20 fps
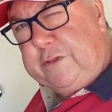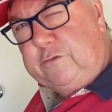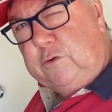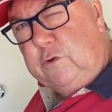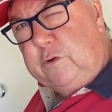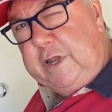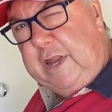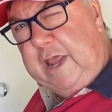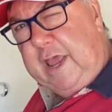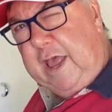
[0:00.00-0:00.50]

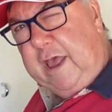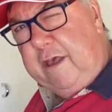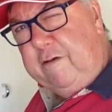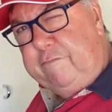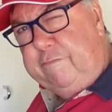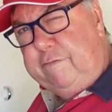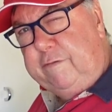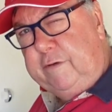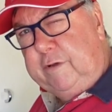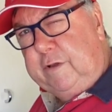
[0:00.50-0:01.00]
good to
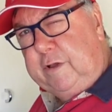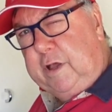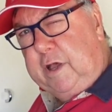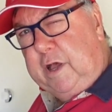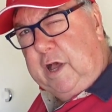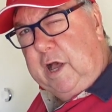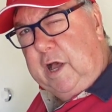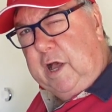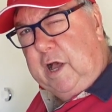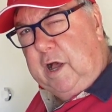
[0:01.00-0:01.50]
have
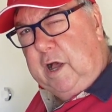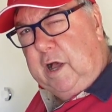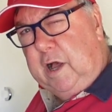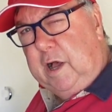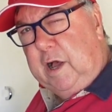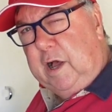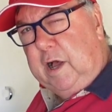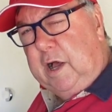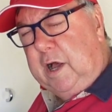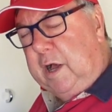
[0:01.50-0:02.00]

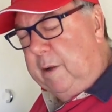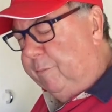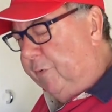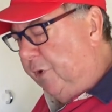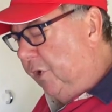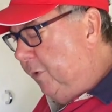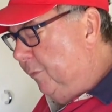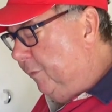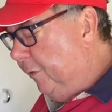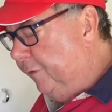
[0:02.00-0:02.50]
a
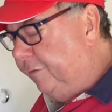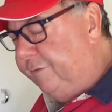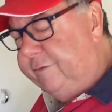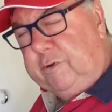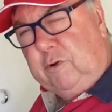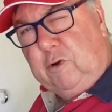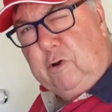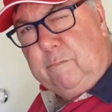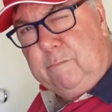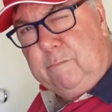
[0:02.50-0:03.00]
purpose or a